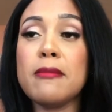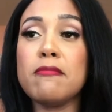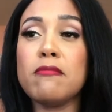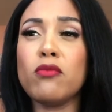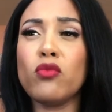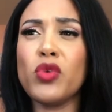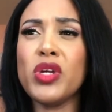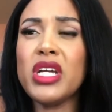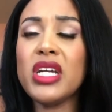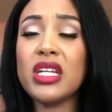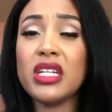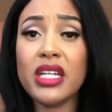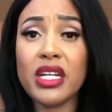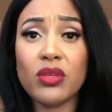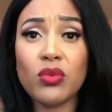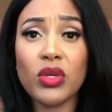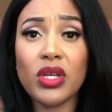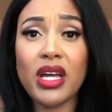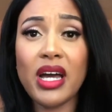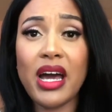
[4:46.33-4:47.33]

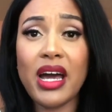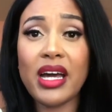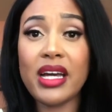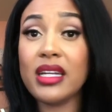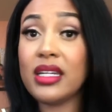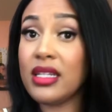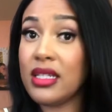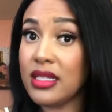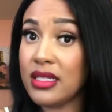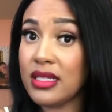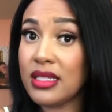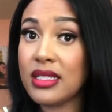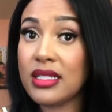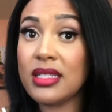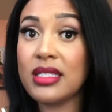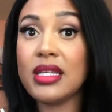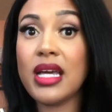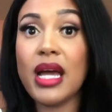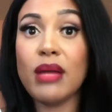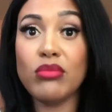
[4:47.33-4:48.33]
reconnect with God, this is the
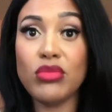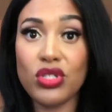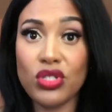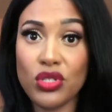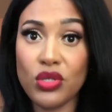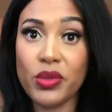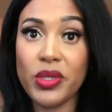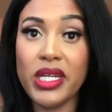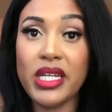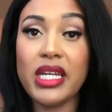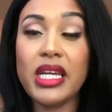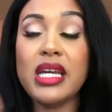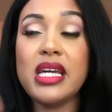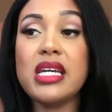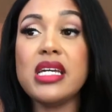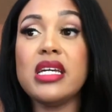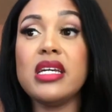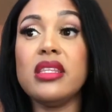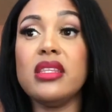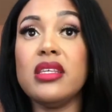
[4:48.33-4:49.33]
time to do it.
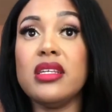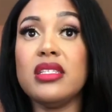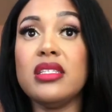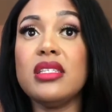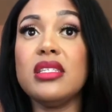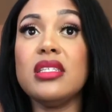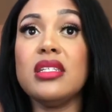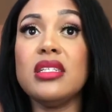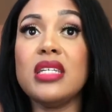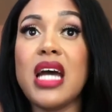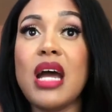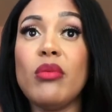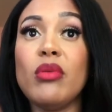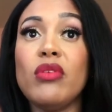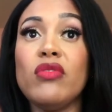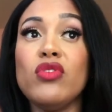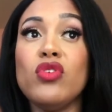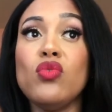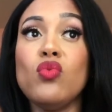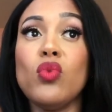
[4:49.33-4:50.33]
This is the time
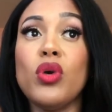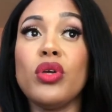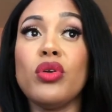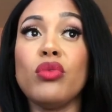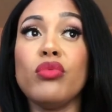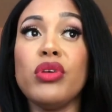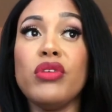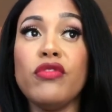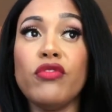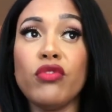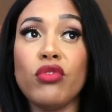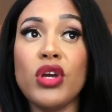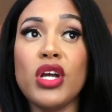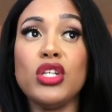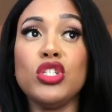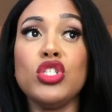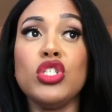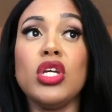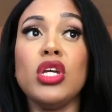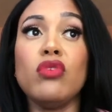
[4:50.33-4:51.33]
if you want to
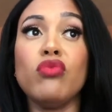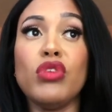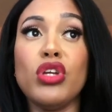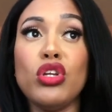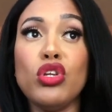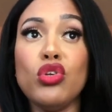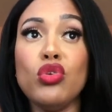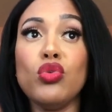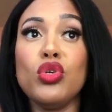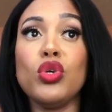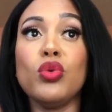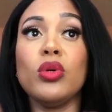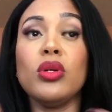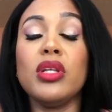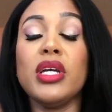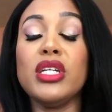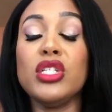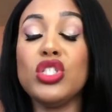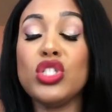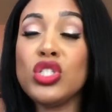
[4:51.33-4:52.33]
refresh and renew your
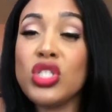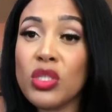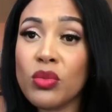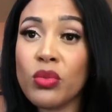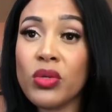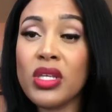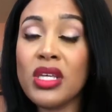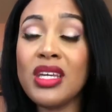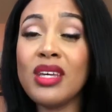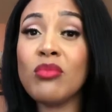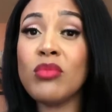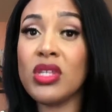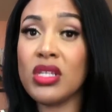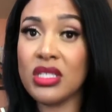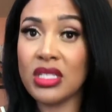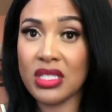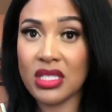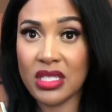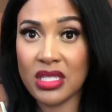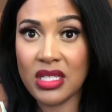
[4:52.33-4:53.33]
relationship with Him, this
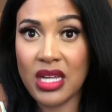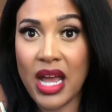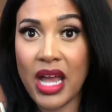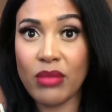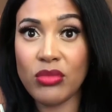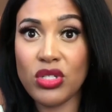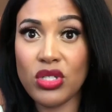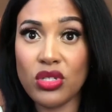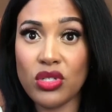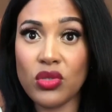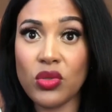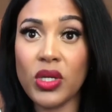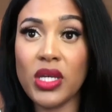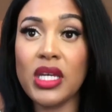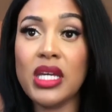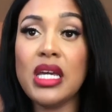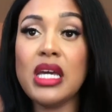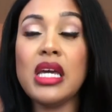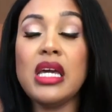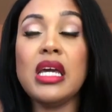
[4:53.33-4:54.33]
is the time to do it.
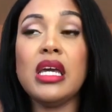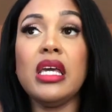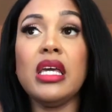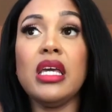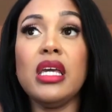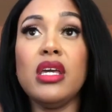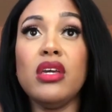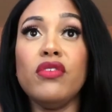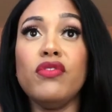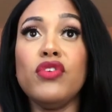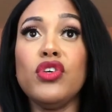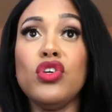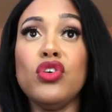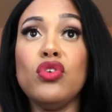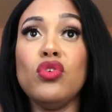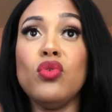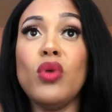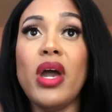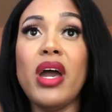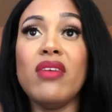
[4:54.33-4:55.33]
if
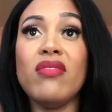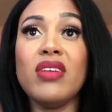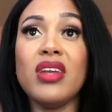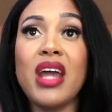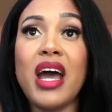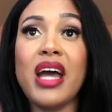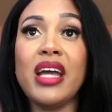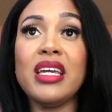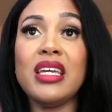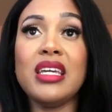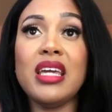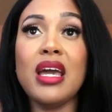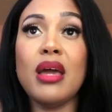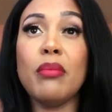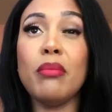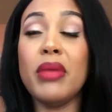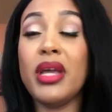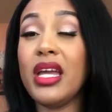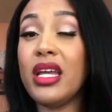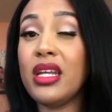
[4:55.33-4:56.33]
you have not yet
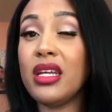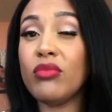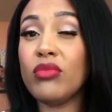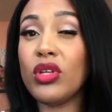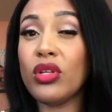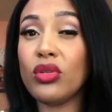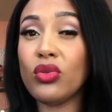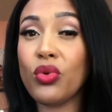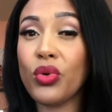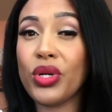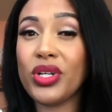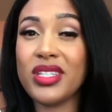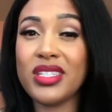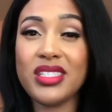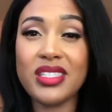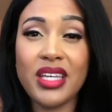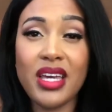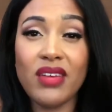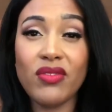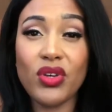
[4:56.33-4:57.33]
made him the Lord and
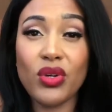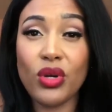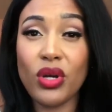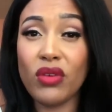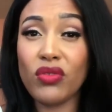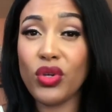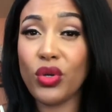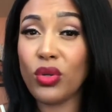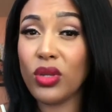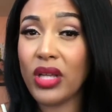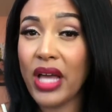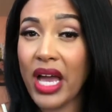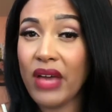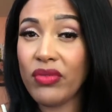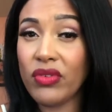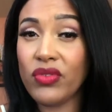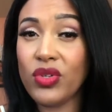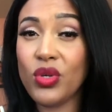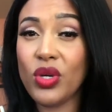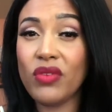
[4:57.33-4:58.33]
Savior of your life,
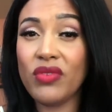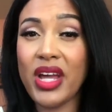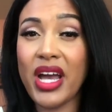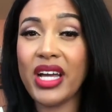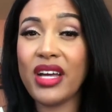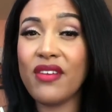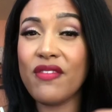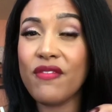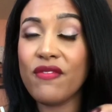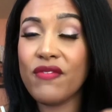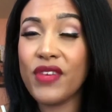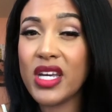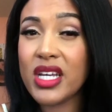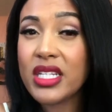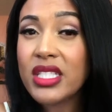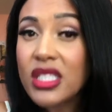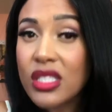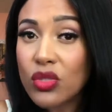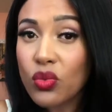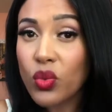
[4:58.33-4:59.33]
if you have not
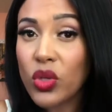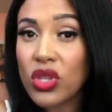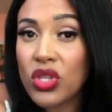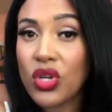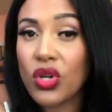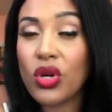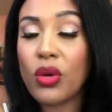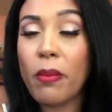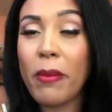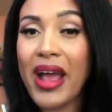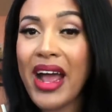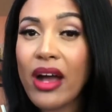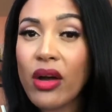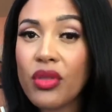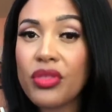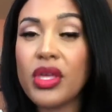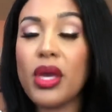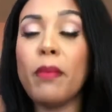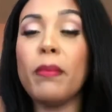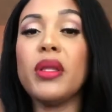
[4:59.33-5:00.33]
confessed with your mouth
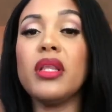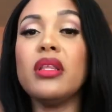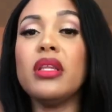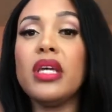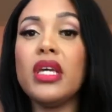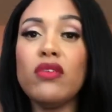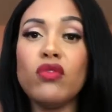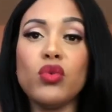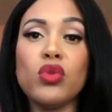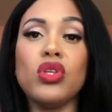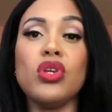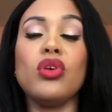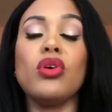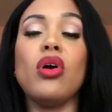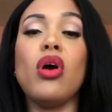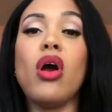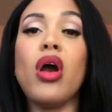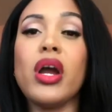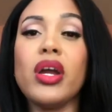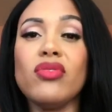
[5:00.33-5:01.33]
and believed with your
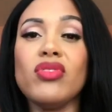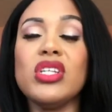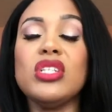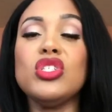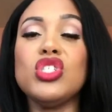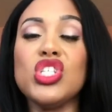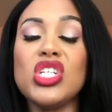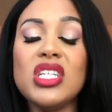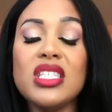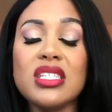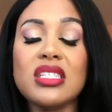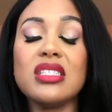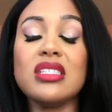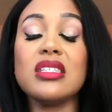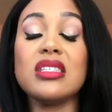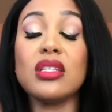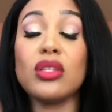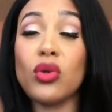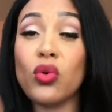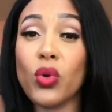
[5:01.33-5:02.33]
heart that Jesus
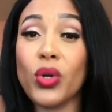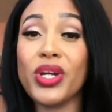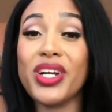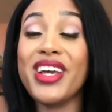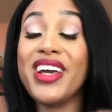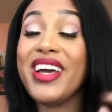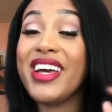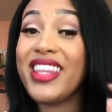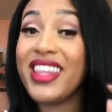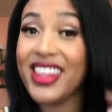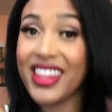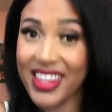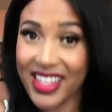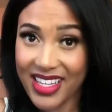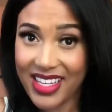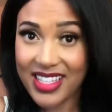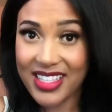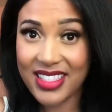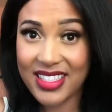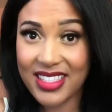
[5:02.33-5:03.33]
is Lord,
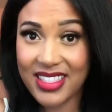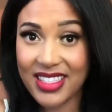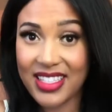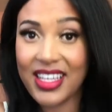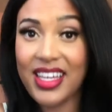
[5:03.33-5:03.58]
this